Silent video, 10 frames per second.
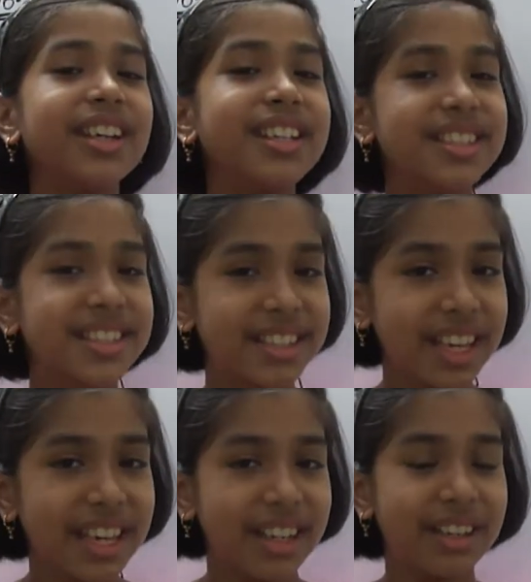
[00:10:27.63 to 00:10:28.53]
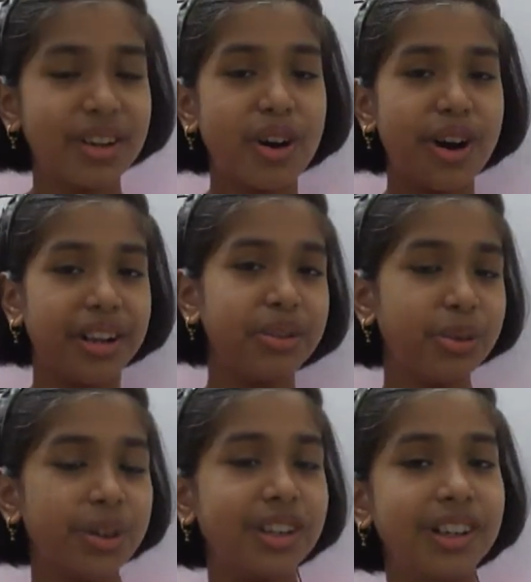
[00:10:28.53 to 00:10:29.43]
scale or a
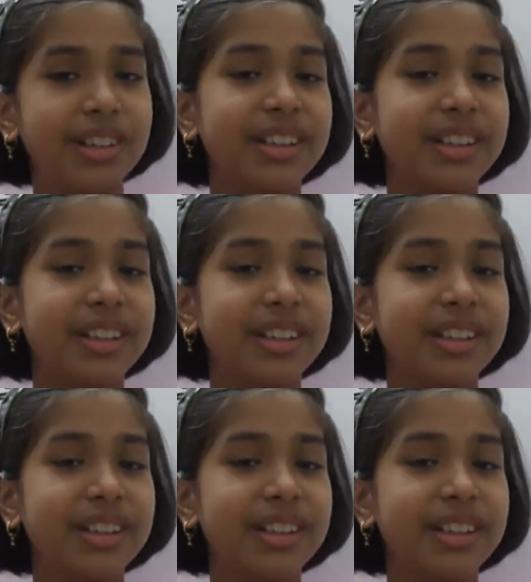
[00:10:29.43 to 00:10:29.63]
ruler.